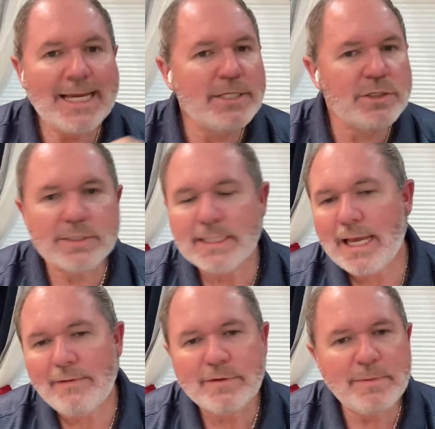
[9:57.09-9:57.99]
It doesn't
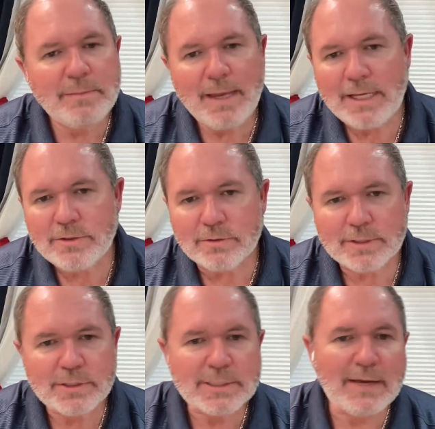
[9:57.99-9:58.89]
have to be
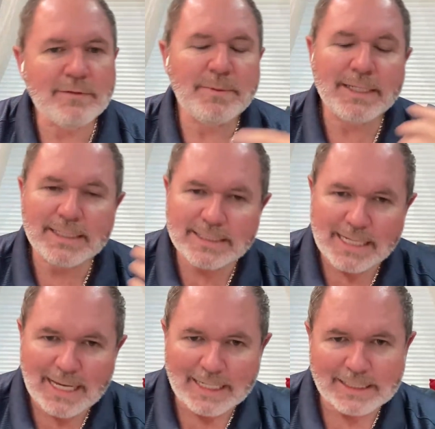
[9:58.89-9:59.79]
major. It doesn't have to be an
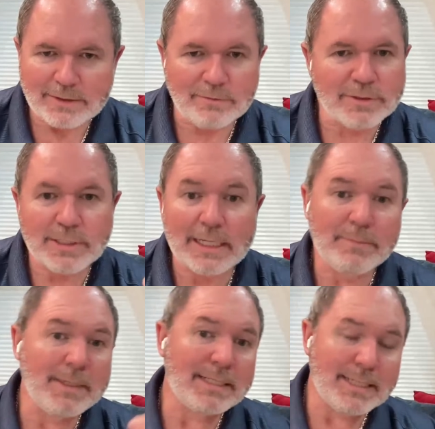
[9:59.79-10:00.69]
attack, or it
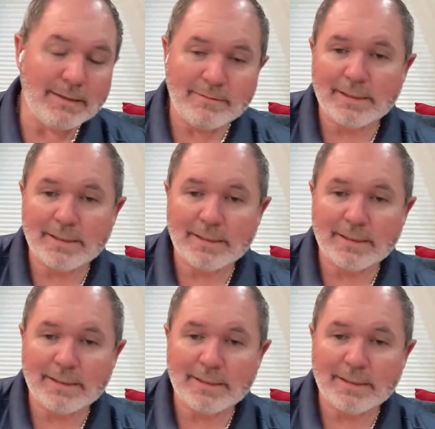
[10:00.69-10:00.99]
could be a death.